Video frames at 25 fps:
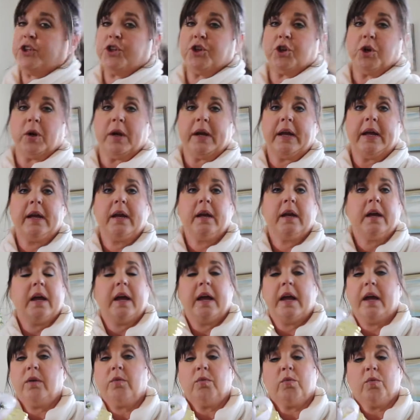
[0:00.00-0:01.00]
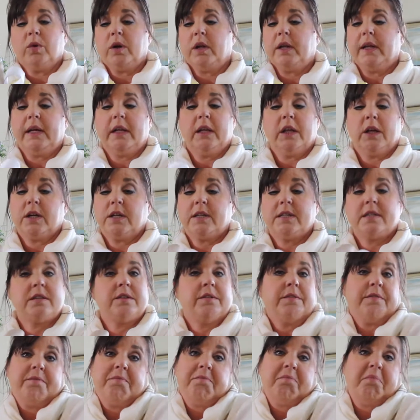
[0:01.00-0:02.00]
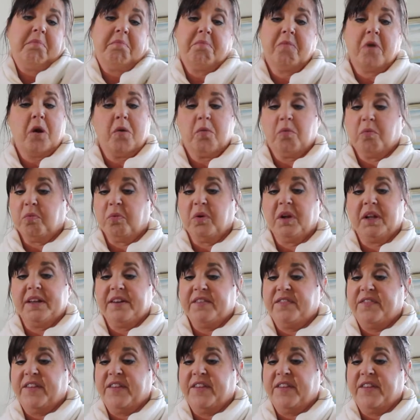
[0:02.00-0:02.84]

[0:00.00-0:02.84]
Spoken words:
tree, it really looks really